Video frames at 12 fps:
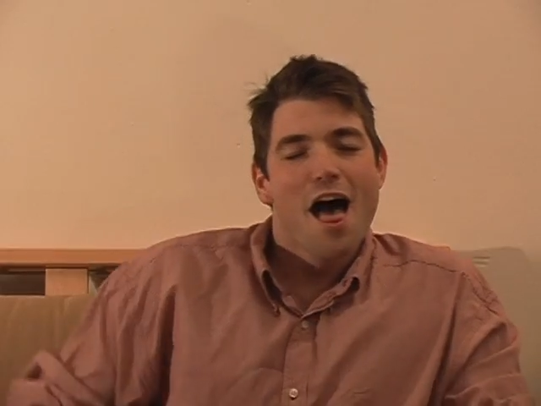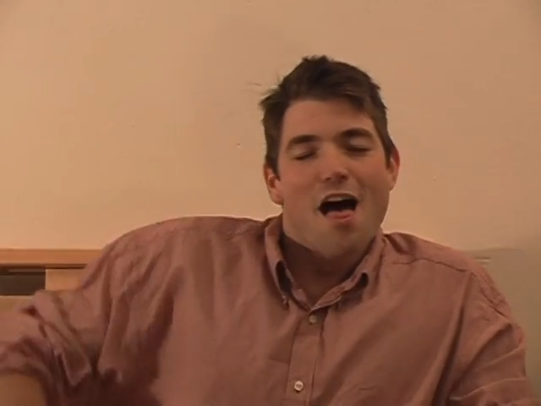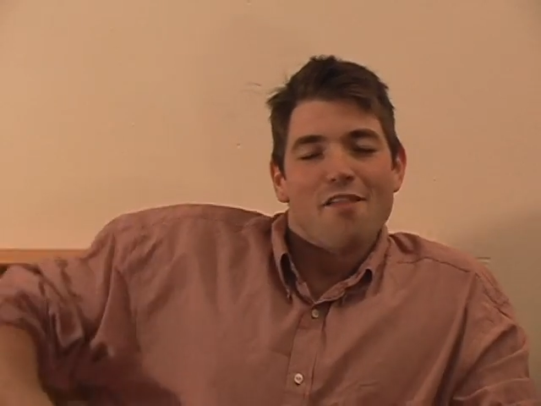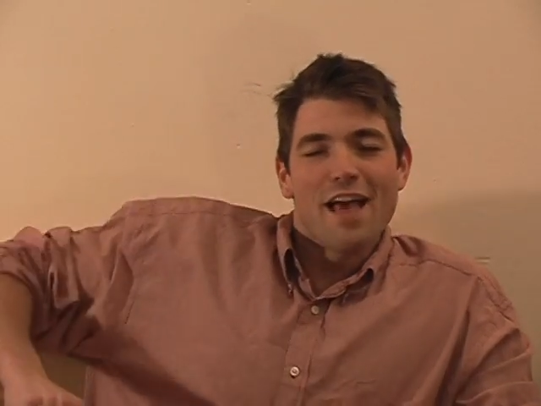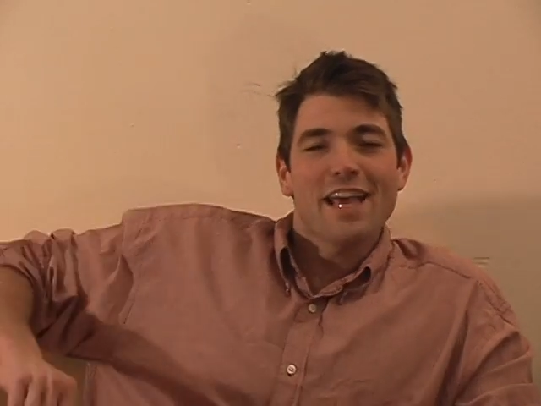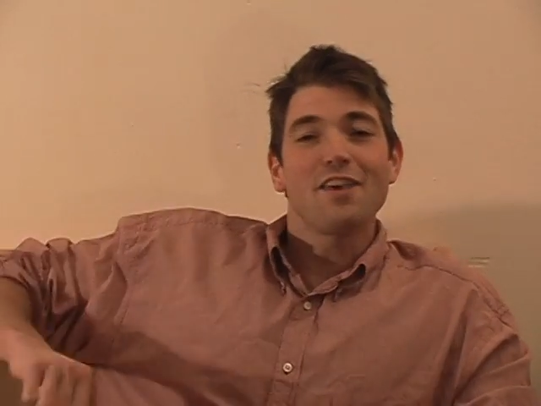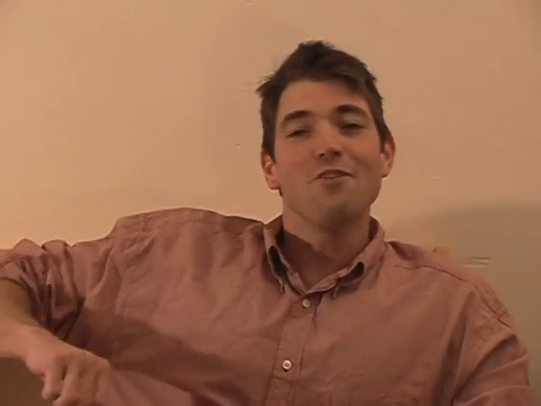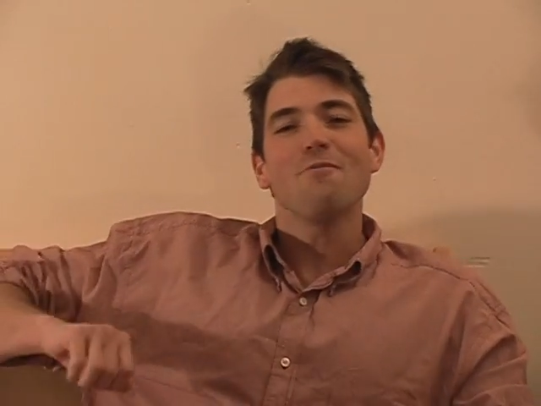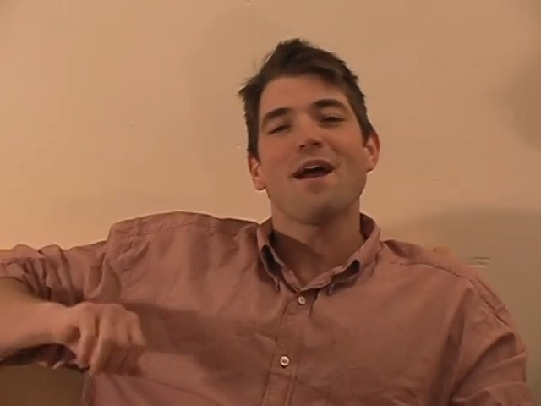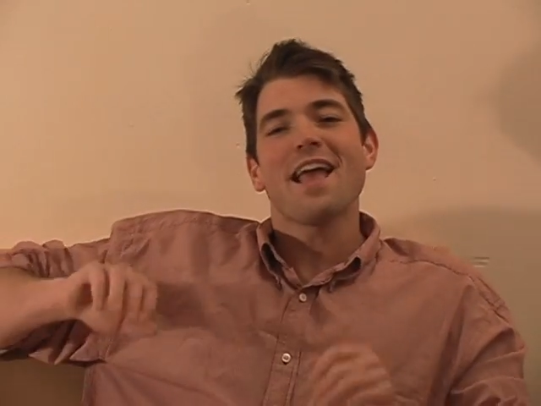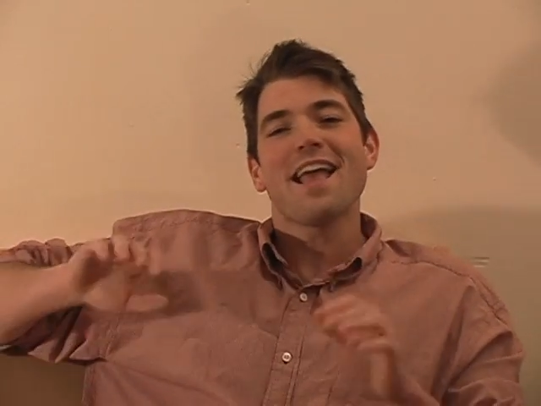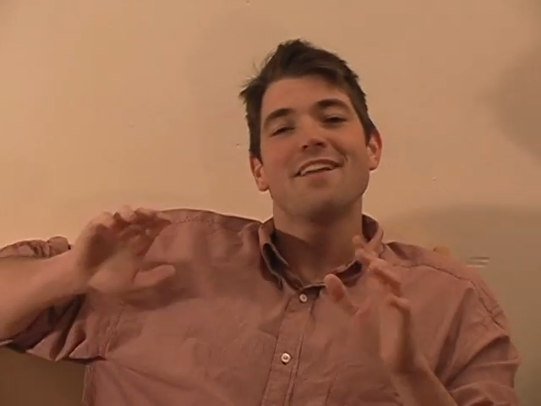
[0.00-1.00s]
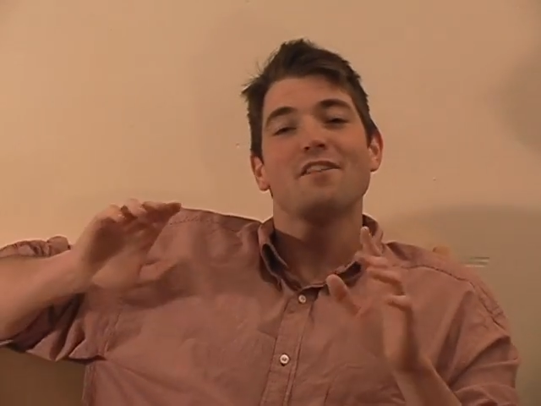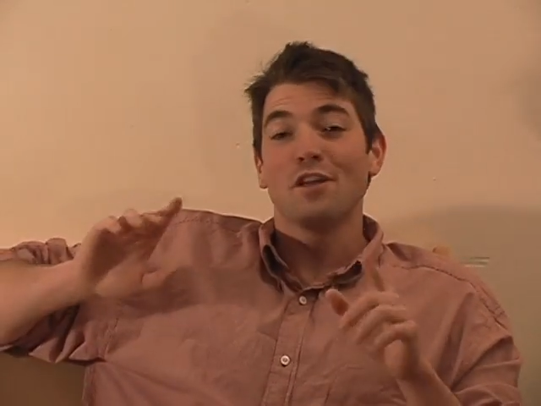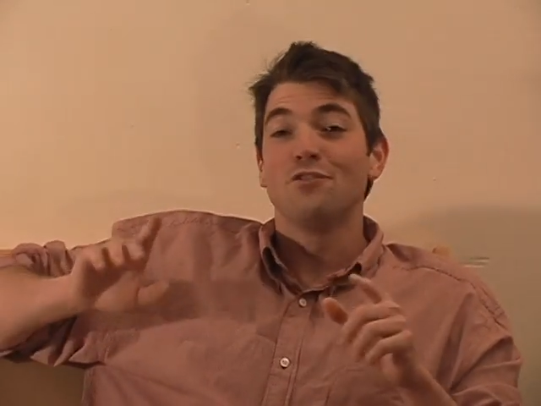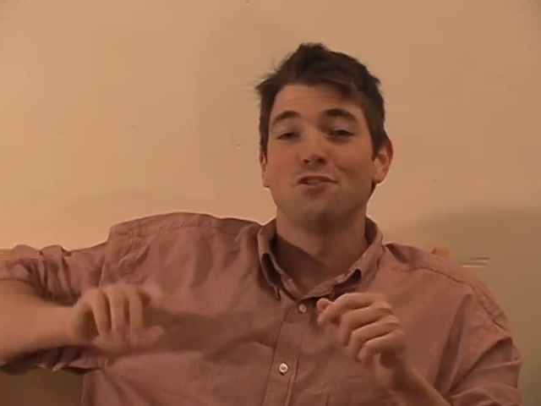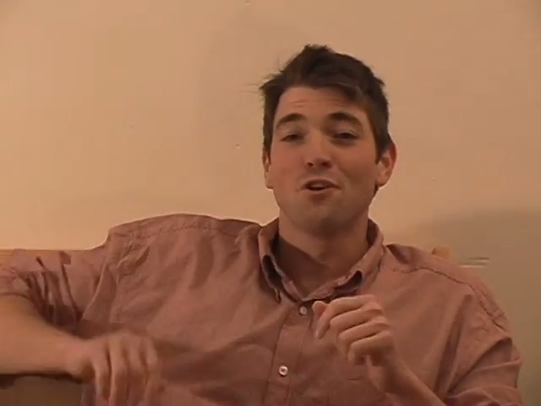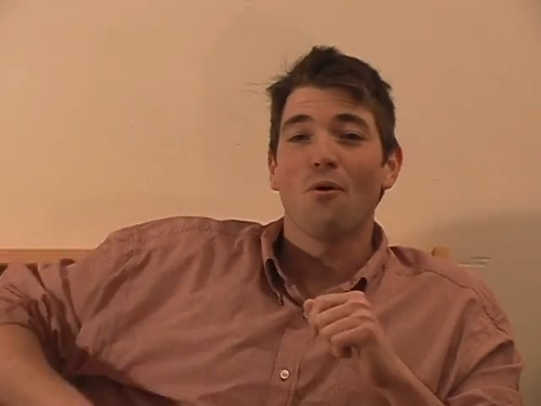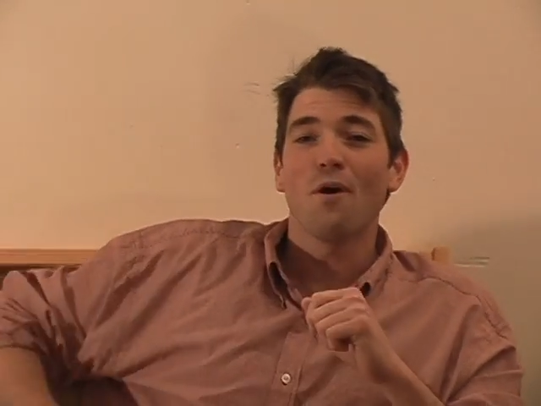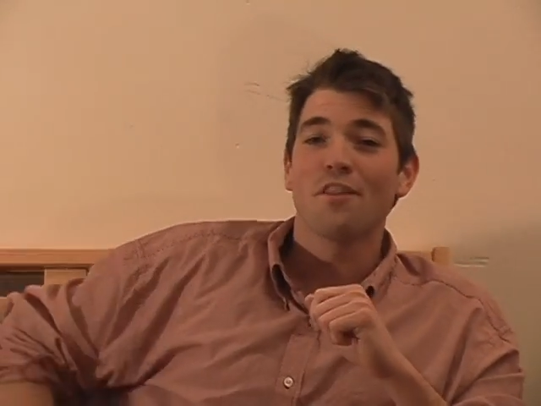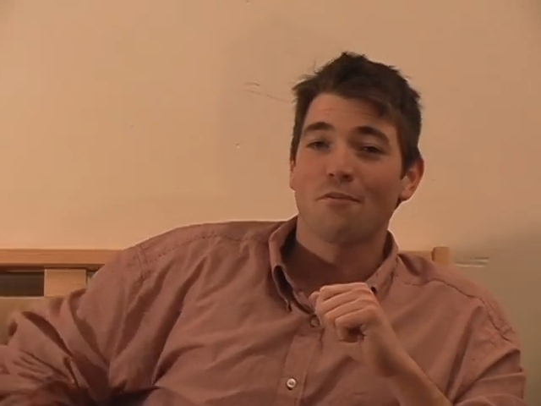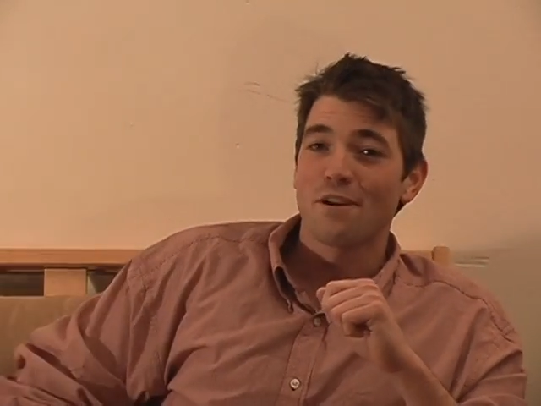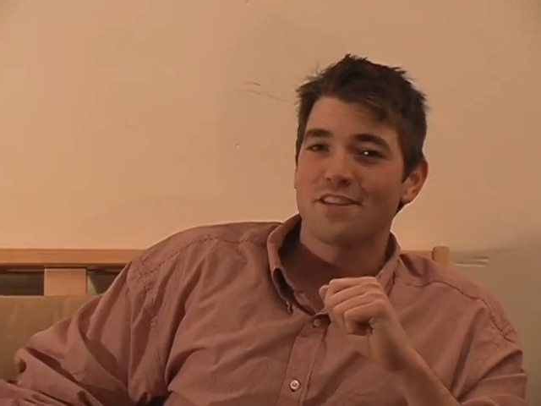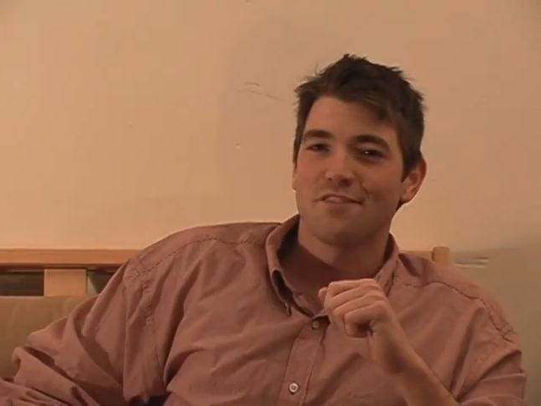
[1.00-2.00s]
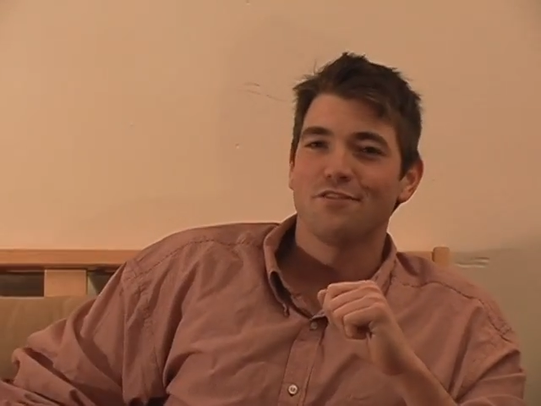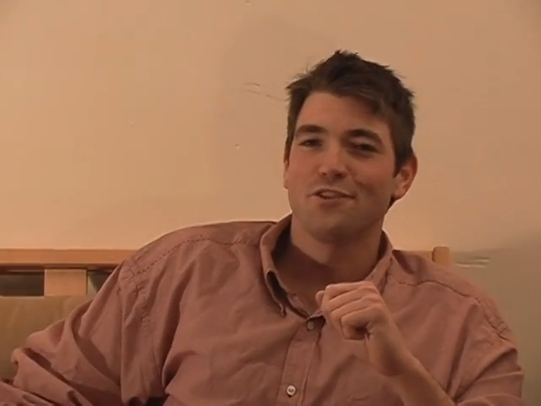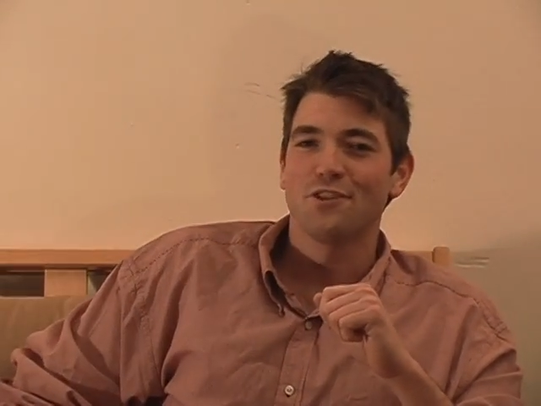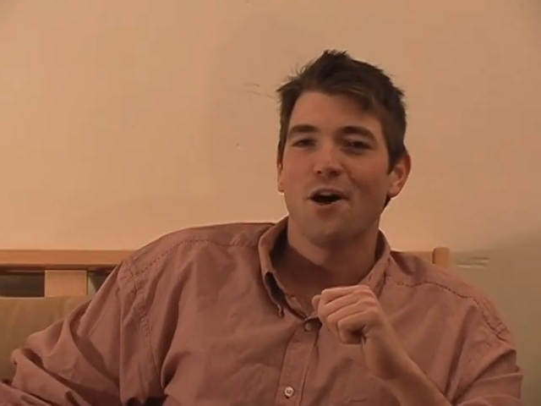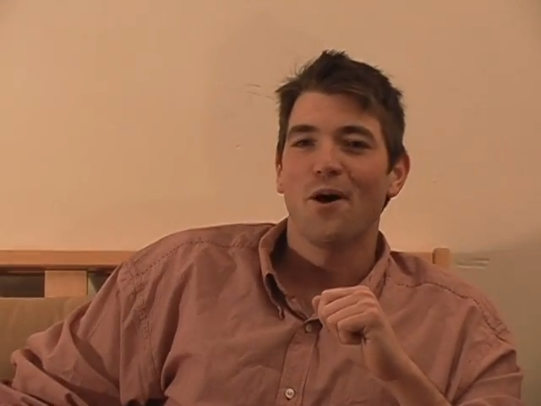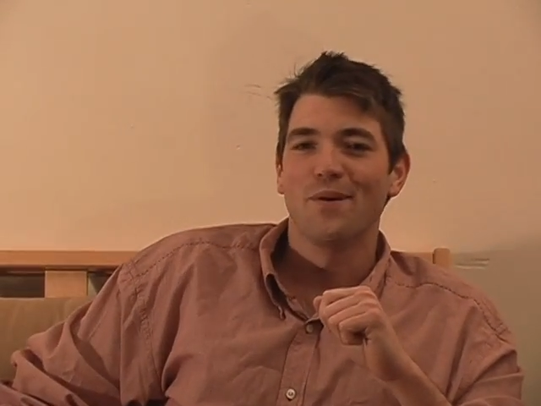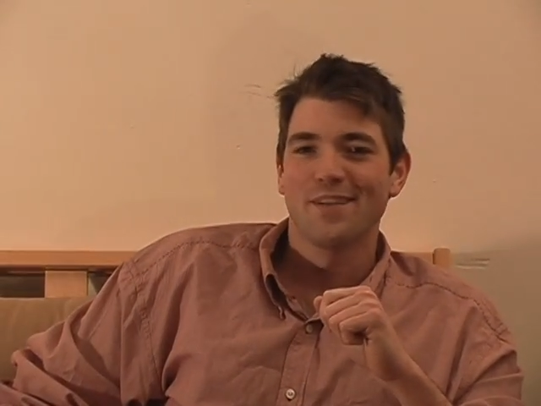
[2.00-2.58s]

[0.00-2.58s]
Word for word: Thank you and enjoy the rest of the show.